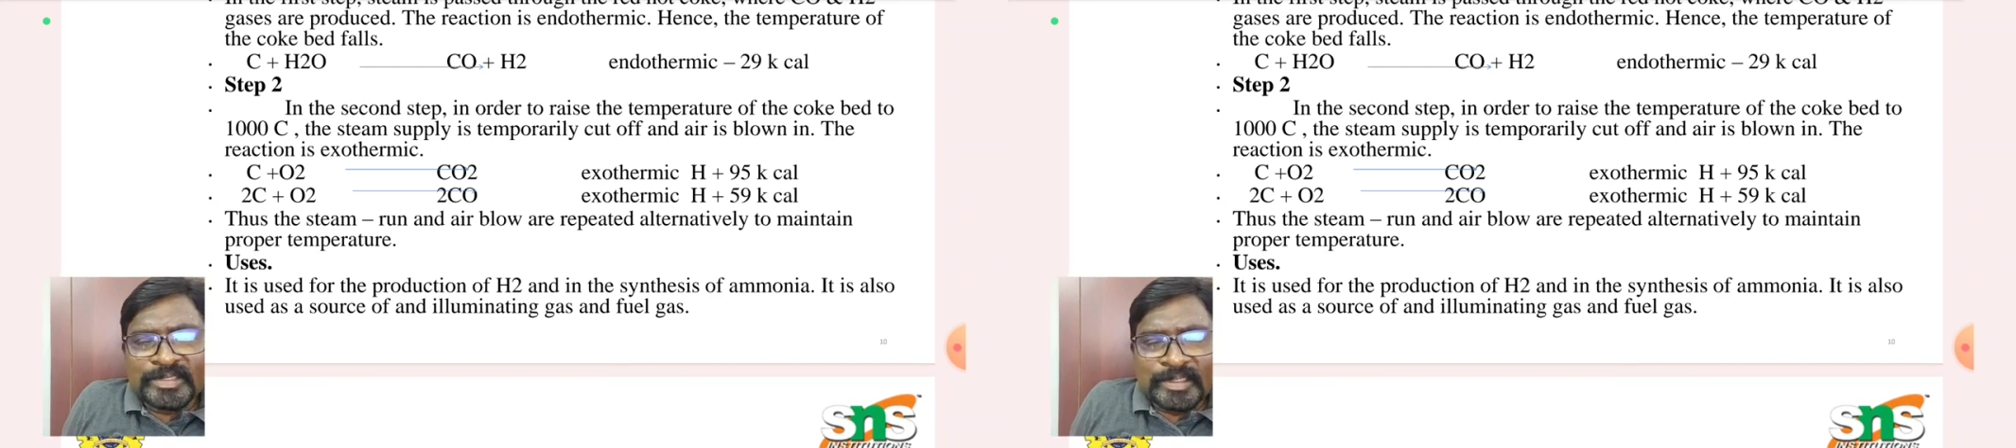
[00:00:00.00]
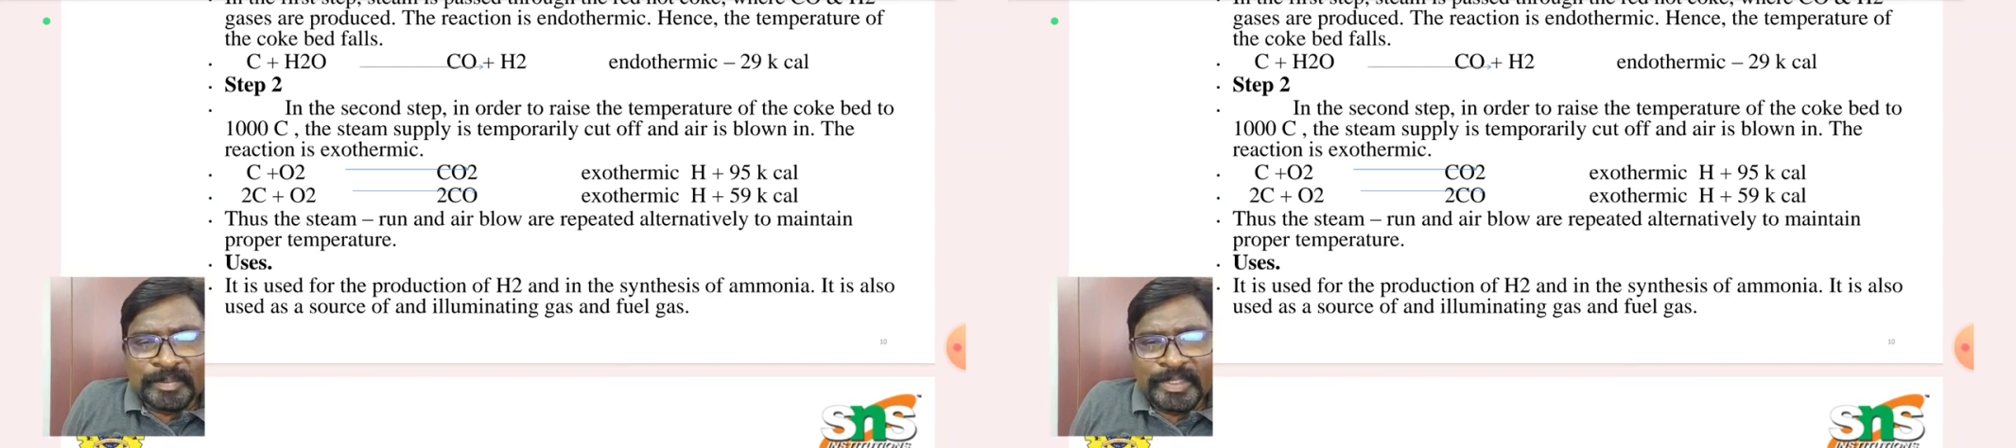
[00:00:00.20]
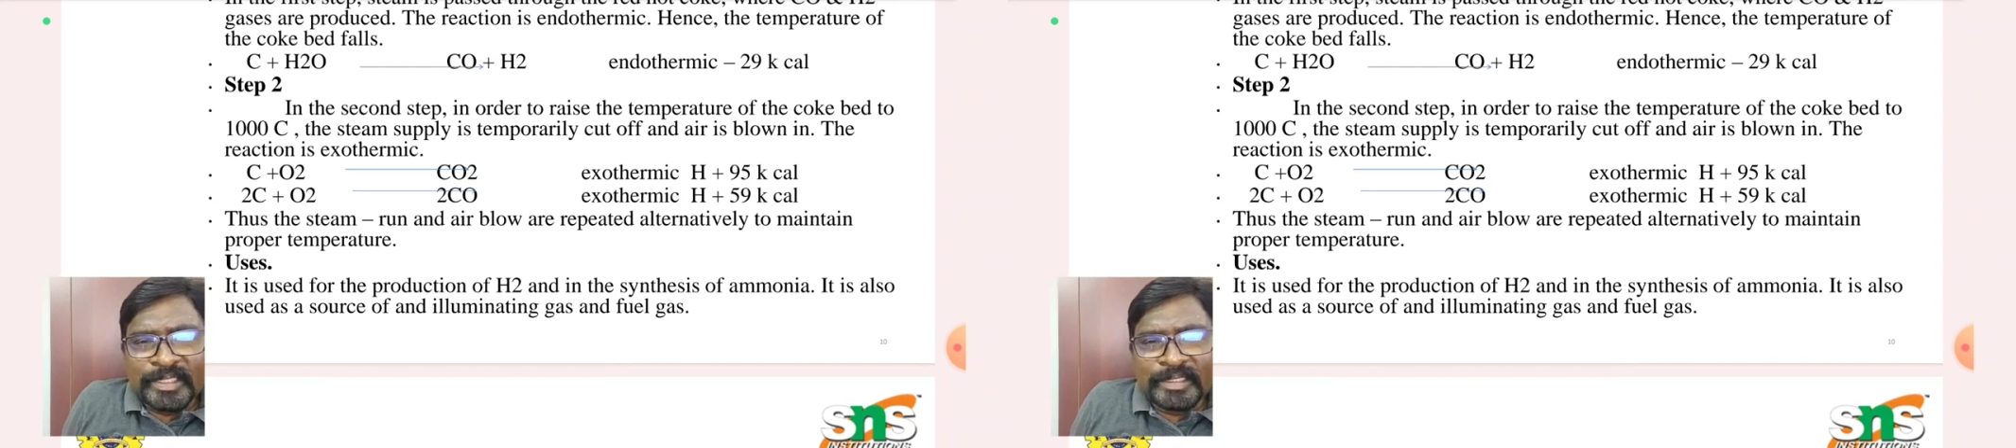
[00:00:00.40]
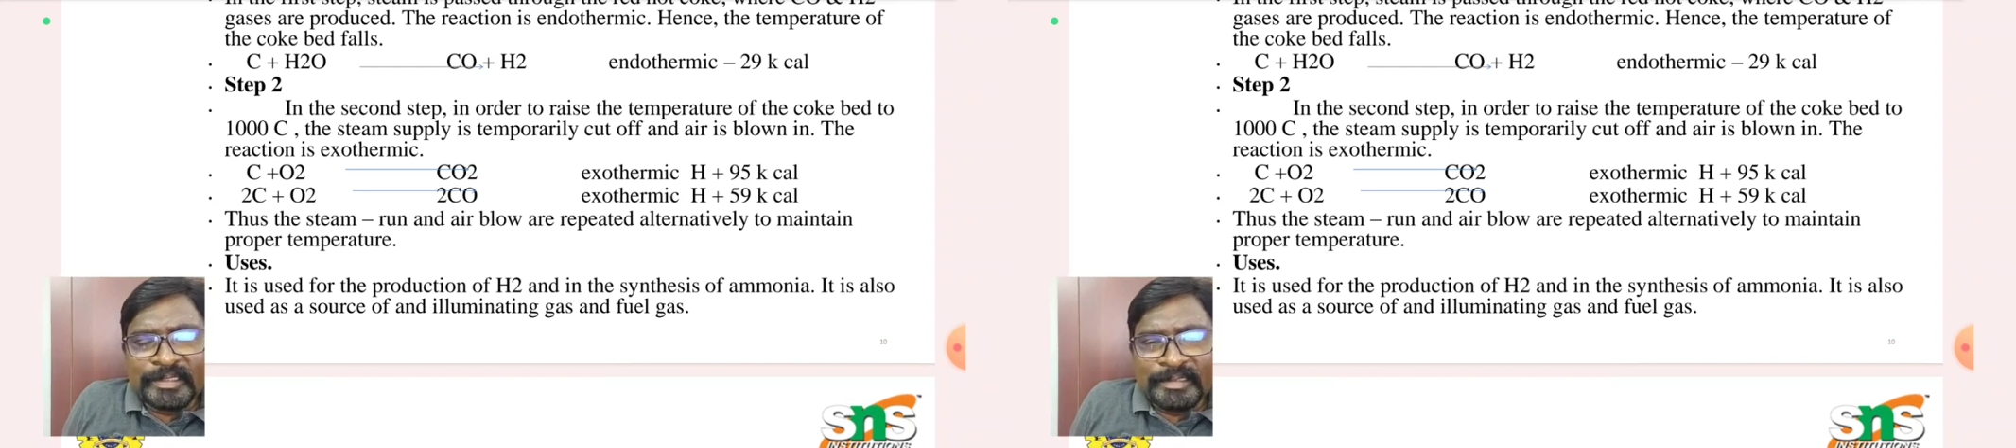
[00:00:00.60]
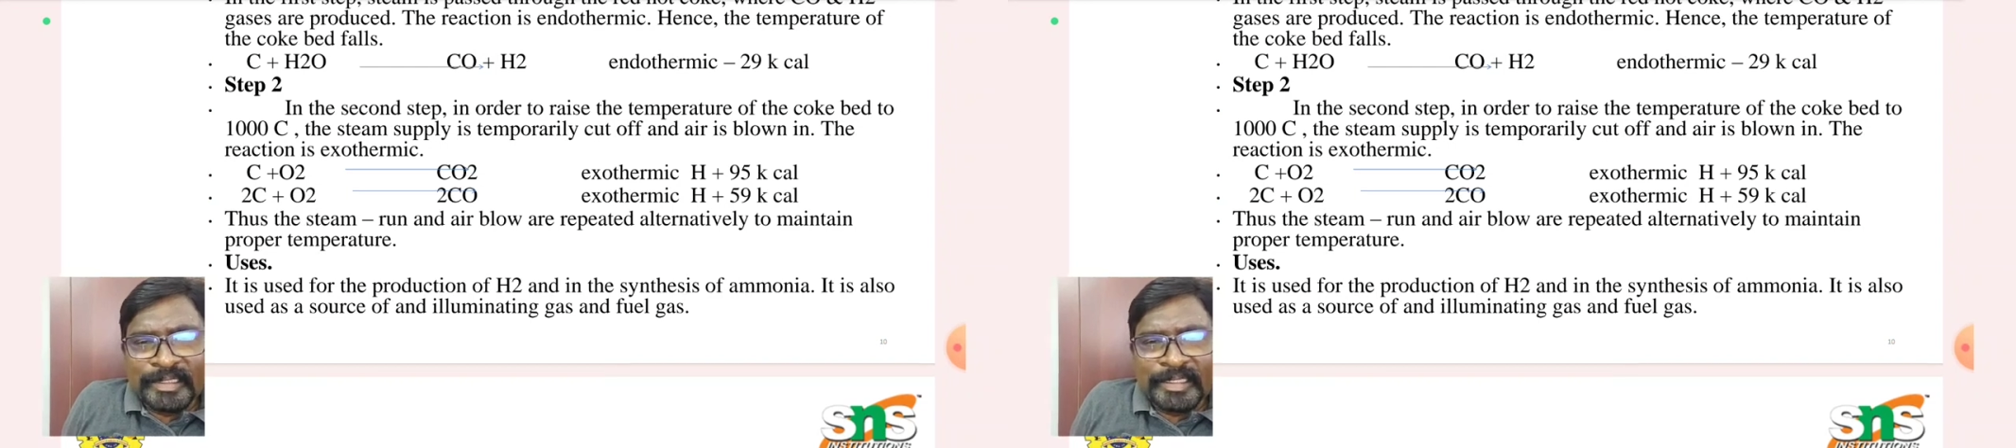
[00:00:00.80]
supplying
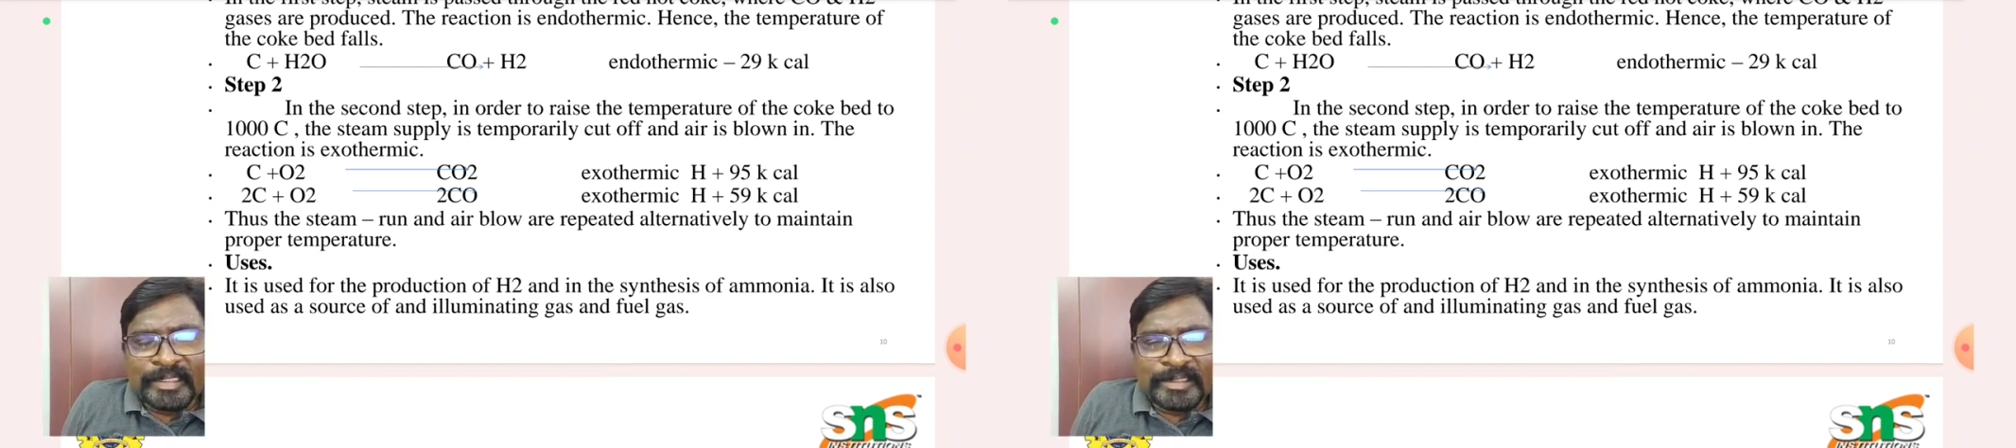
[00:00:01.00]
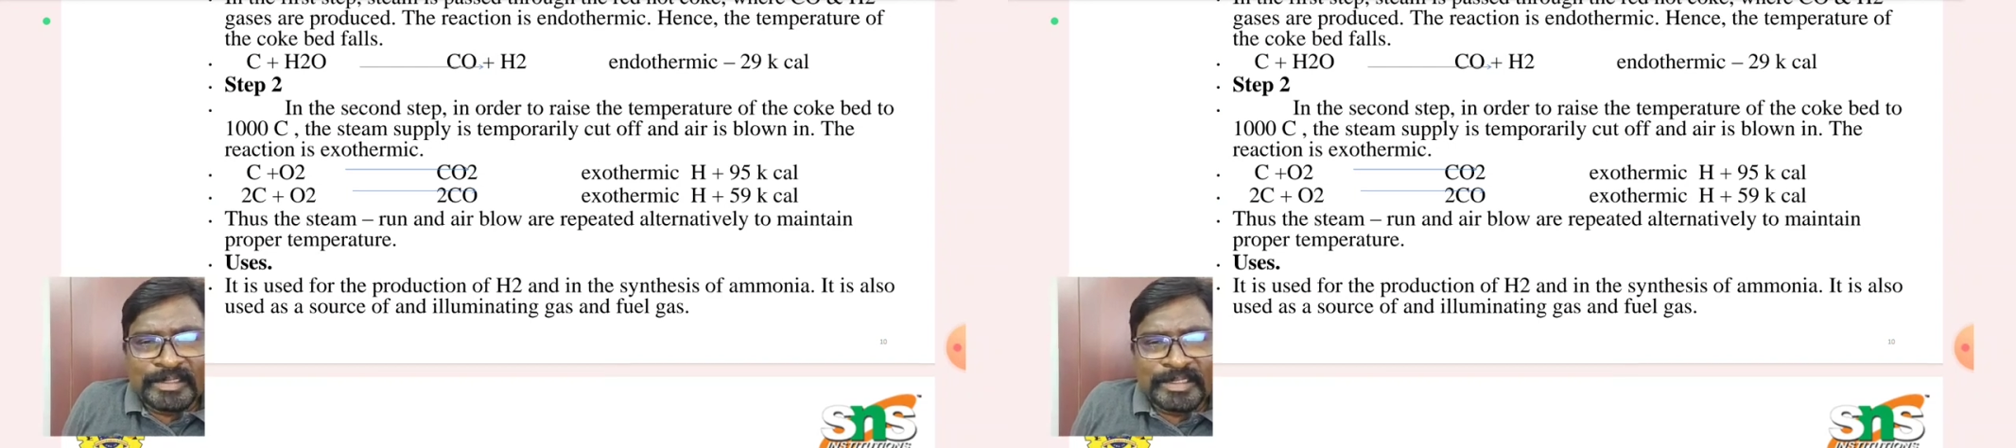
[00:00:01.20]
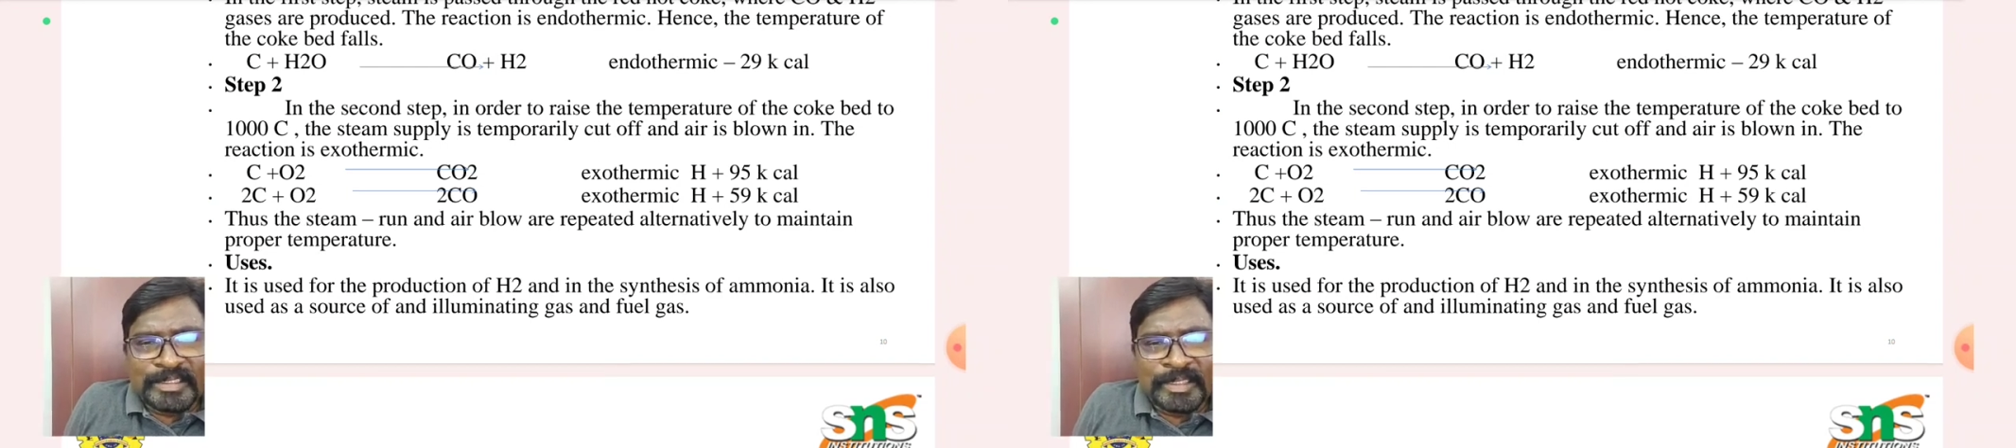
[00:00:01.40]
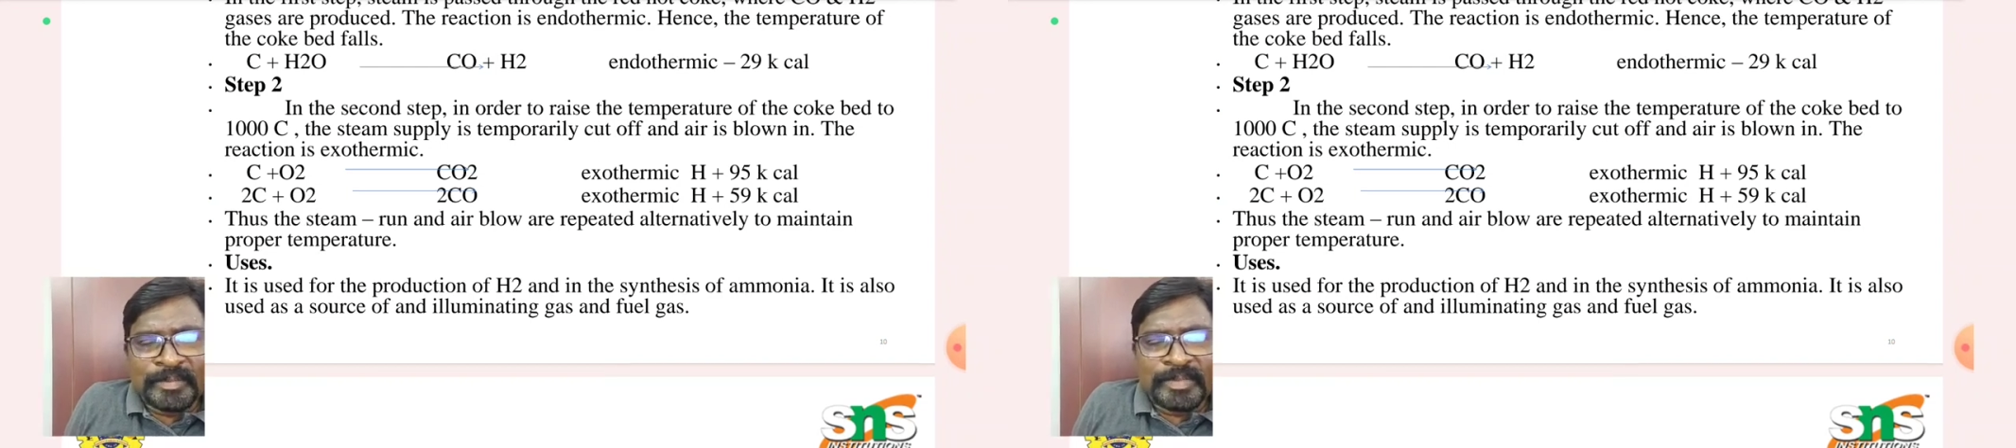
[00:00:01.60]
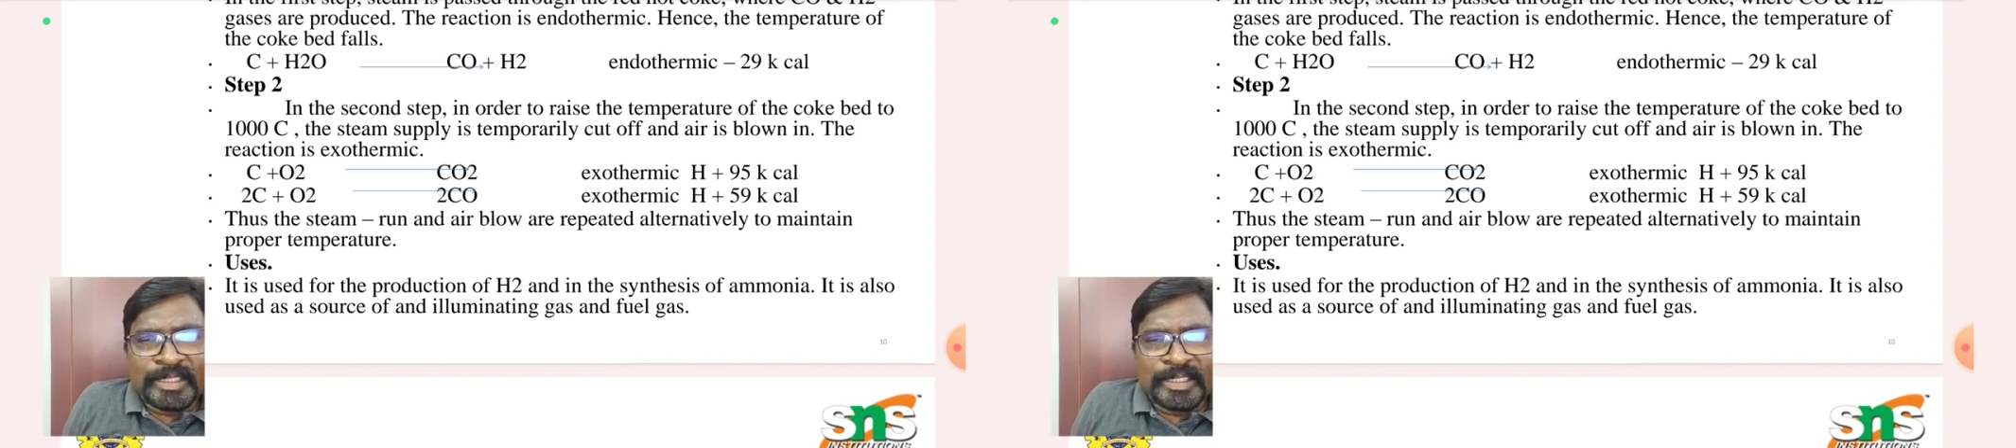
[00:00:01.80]
the air and steam,